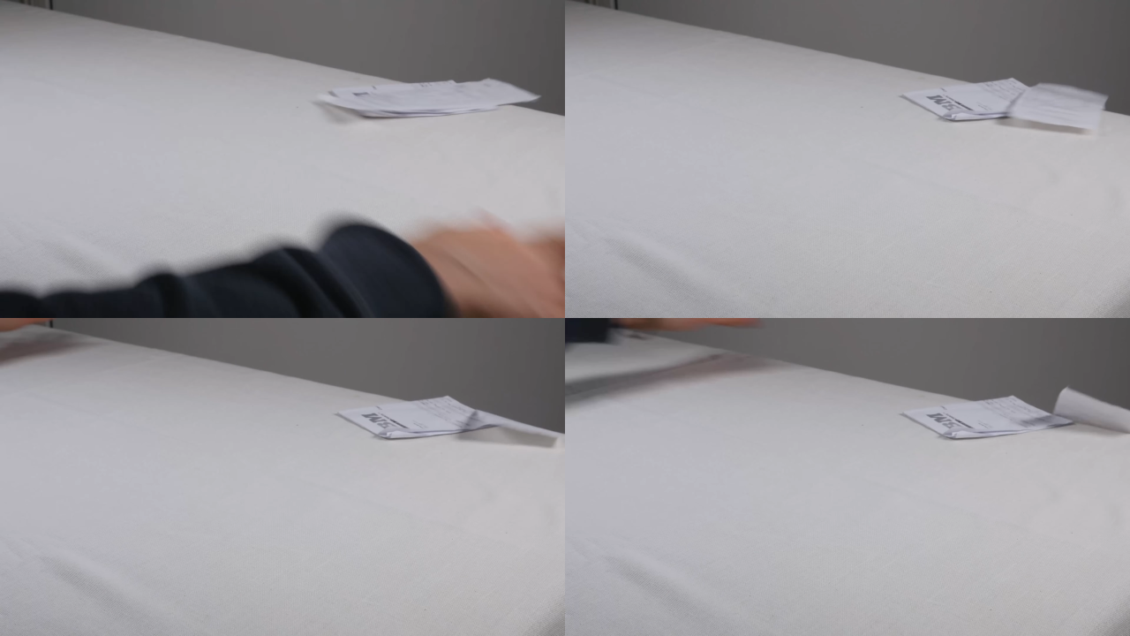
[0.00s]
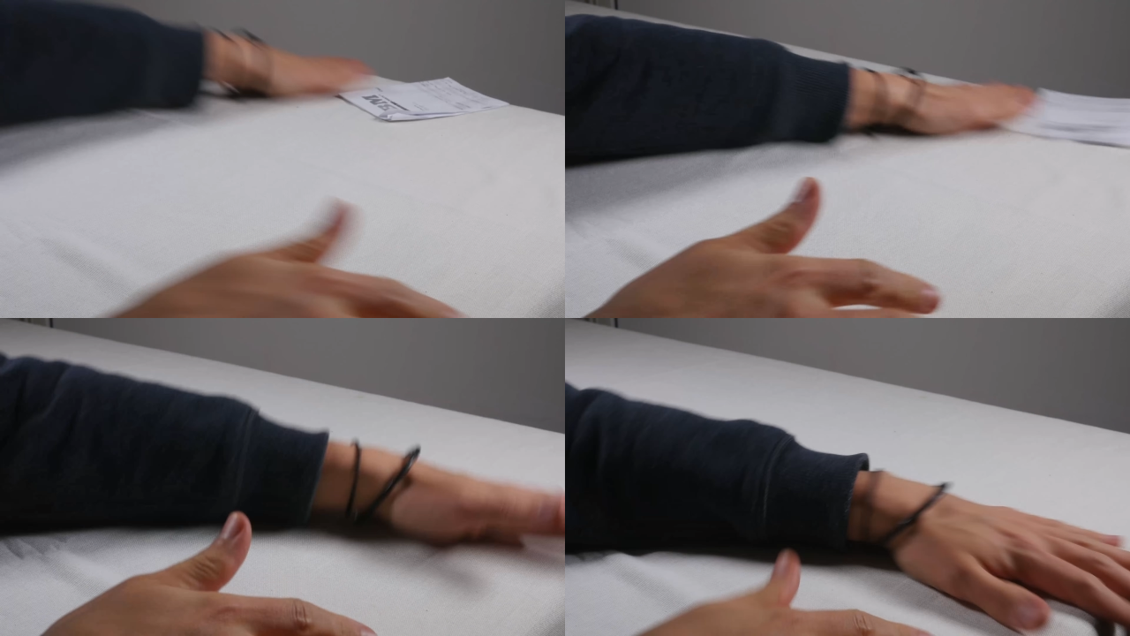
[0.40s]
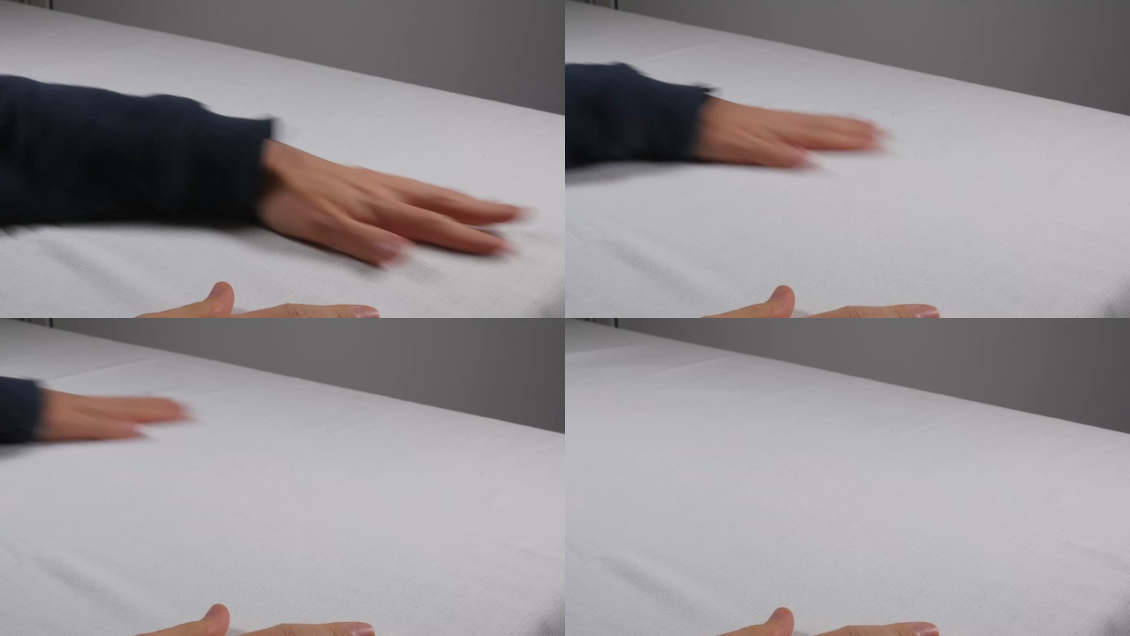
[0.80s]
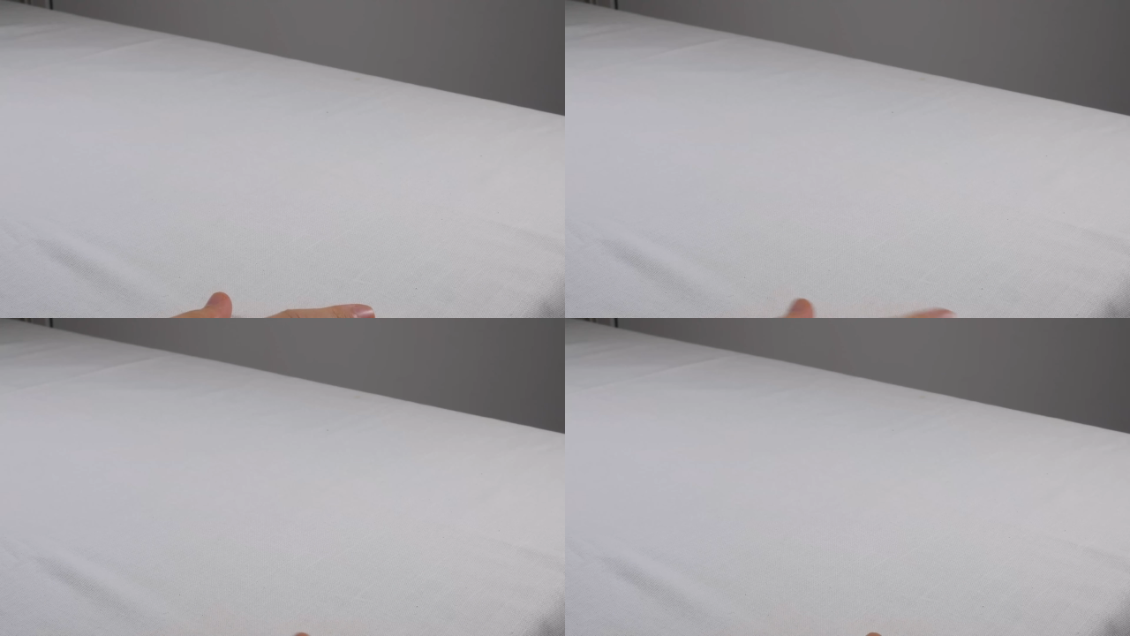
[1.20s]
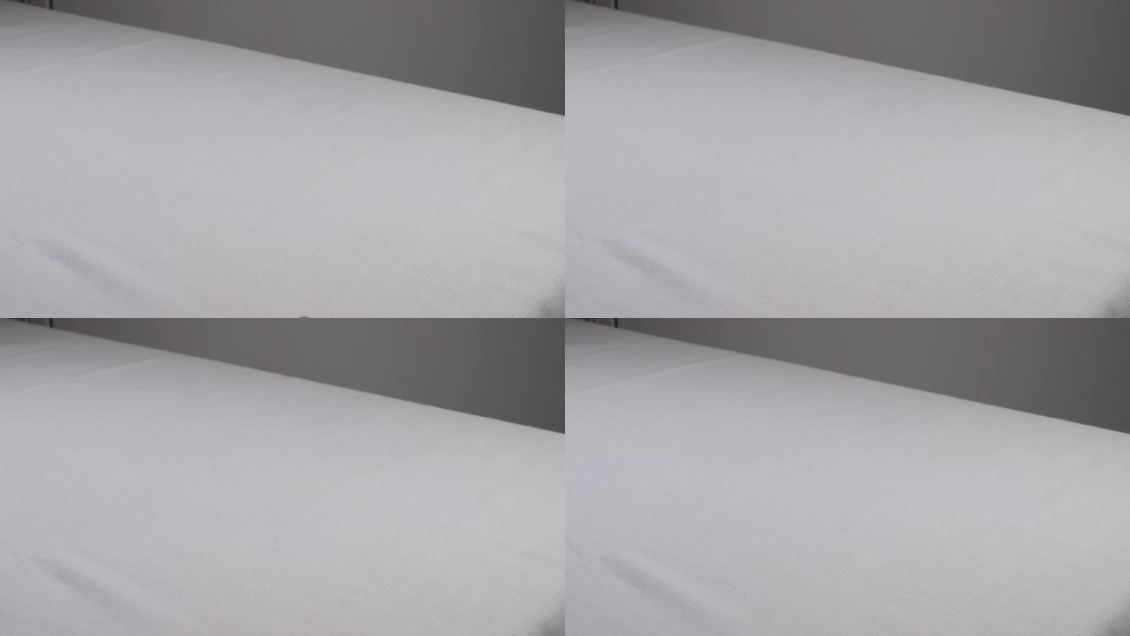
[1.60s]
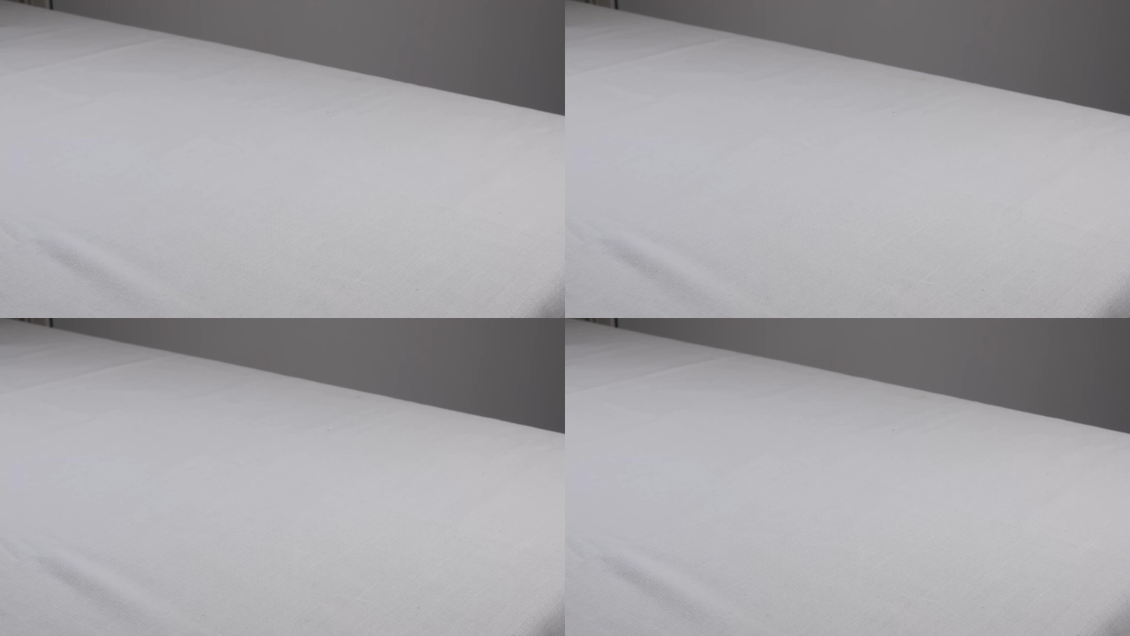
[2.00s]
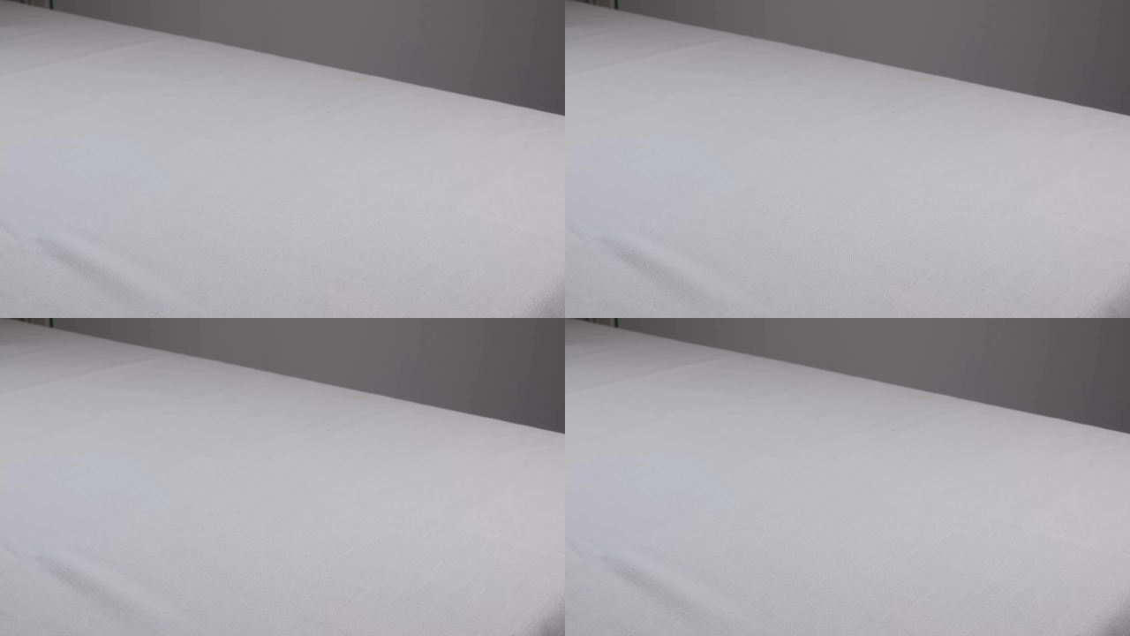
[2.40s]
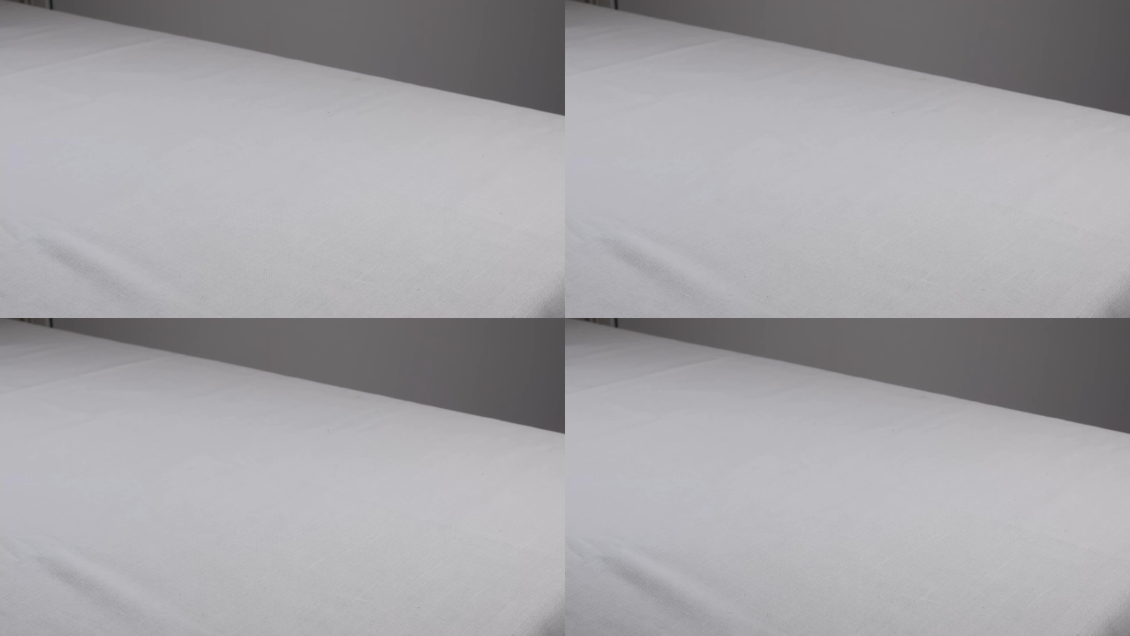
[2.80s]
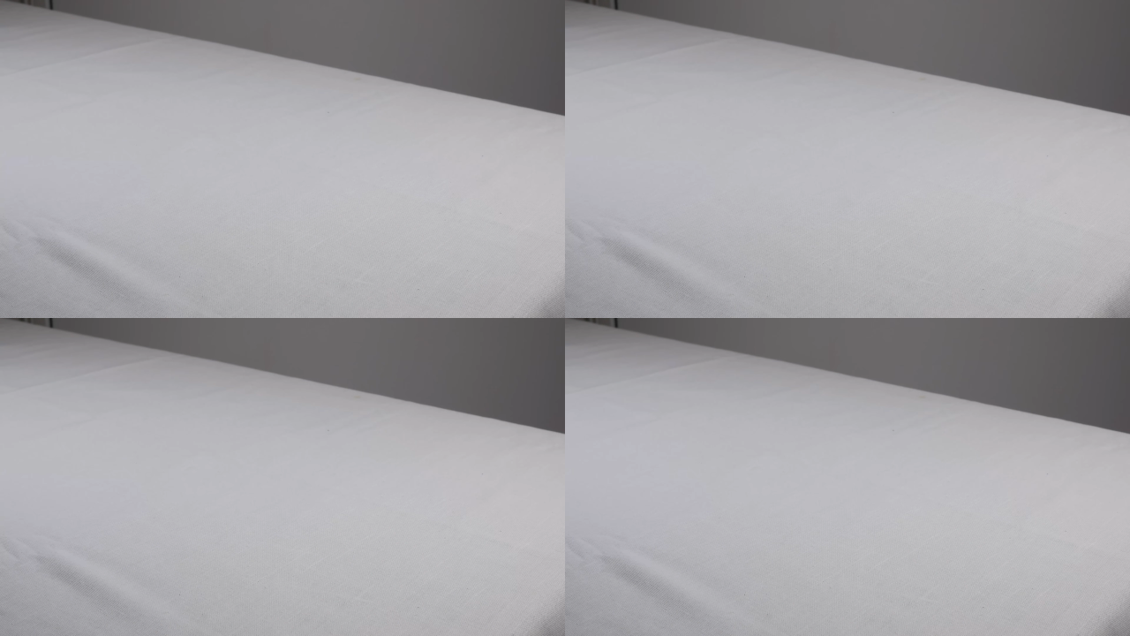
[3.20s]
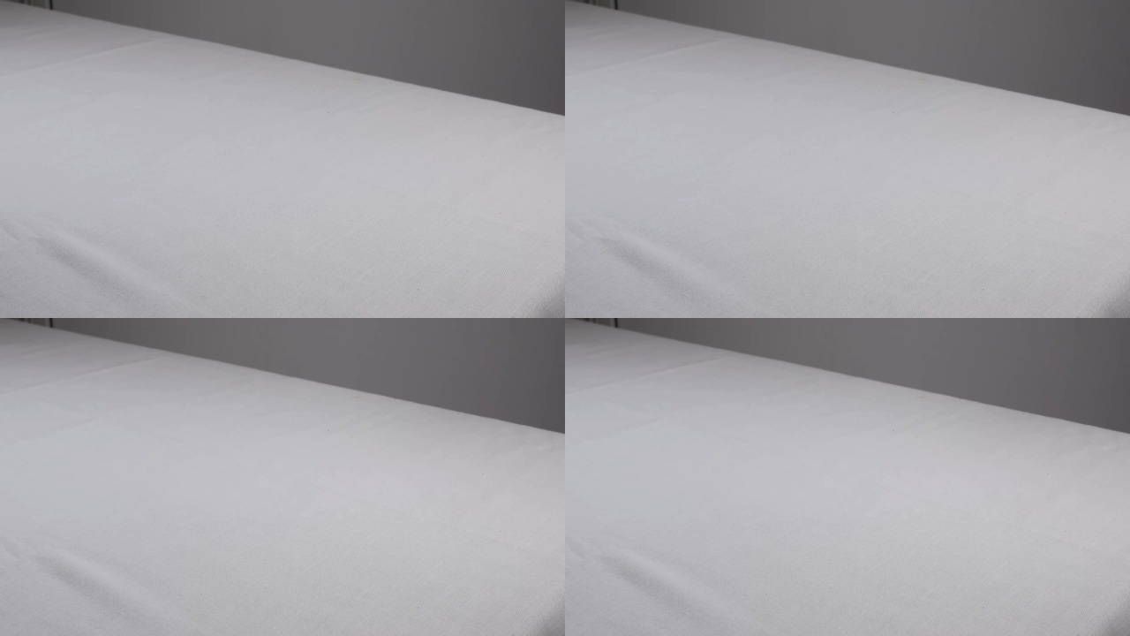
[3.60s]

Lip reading: [unreadable: no face in view]